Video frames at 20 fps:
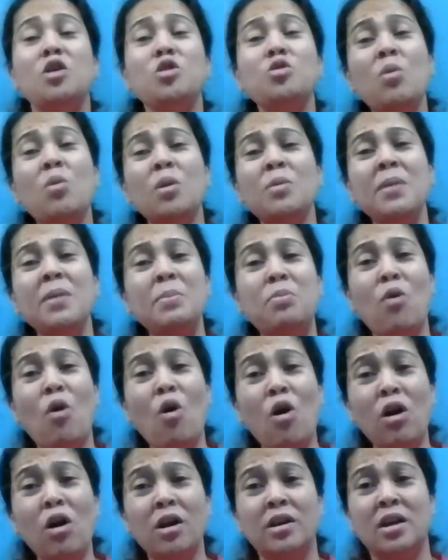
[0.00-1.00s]
You won't be
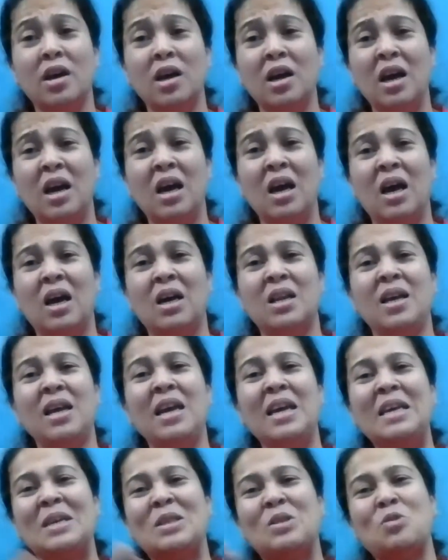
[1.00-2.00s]
bored. Are,
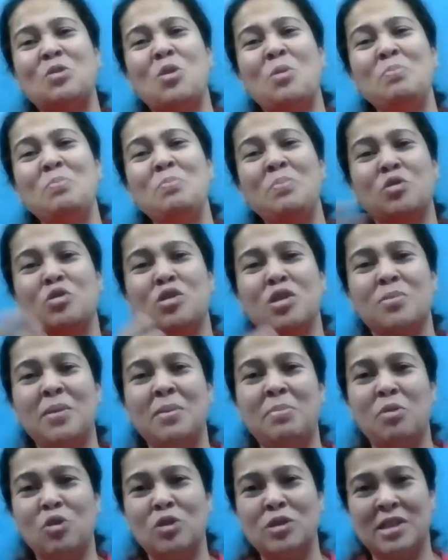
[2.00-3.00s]
ye to computer
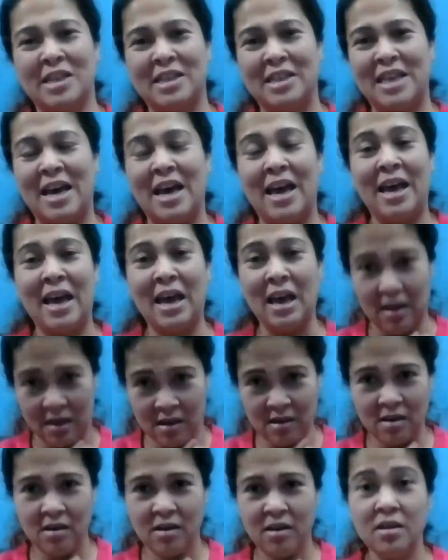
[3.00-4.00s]
bhi bol sakta hai.
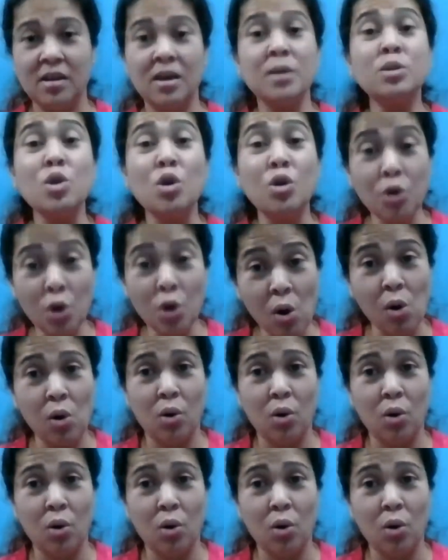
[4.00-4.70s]
Yes or no?